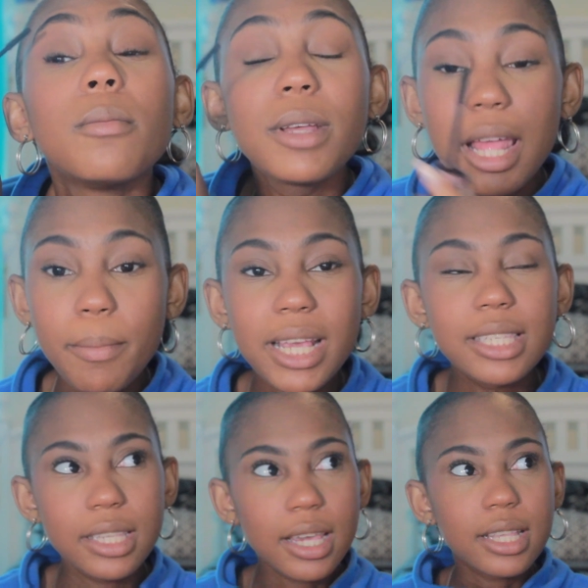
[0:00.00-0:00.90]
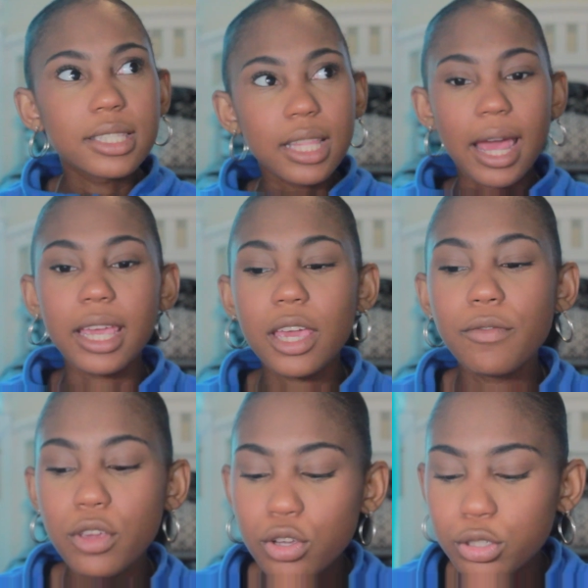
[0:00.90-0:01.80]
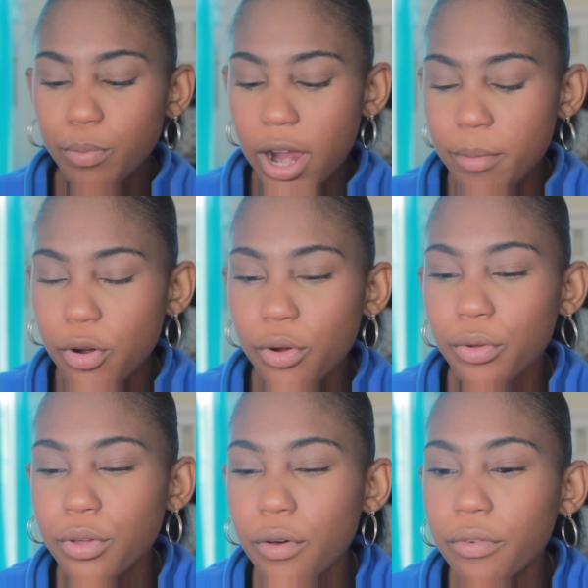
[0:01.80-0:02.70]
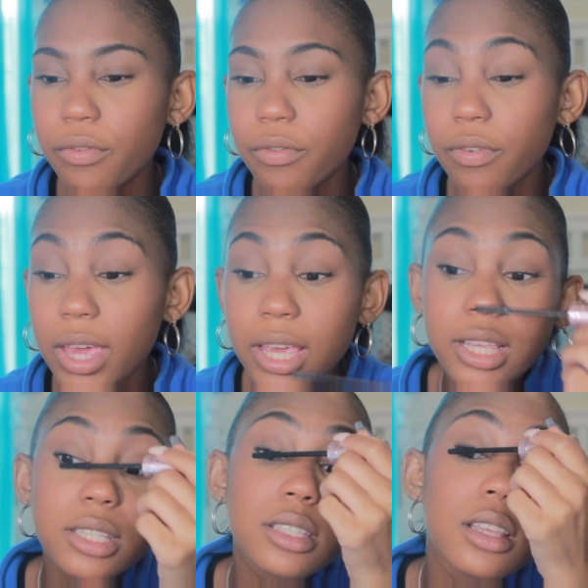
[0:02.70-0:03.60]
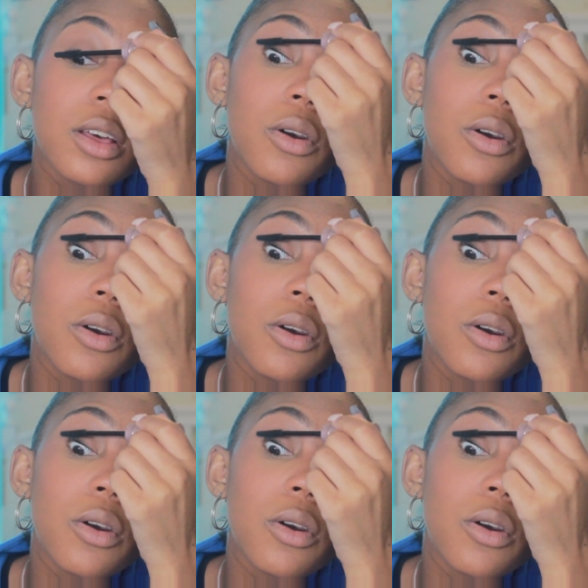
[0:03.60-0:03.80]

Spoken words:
But that makes sense. Like, if you use primer on your face,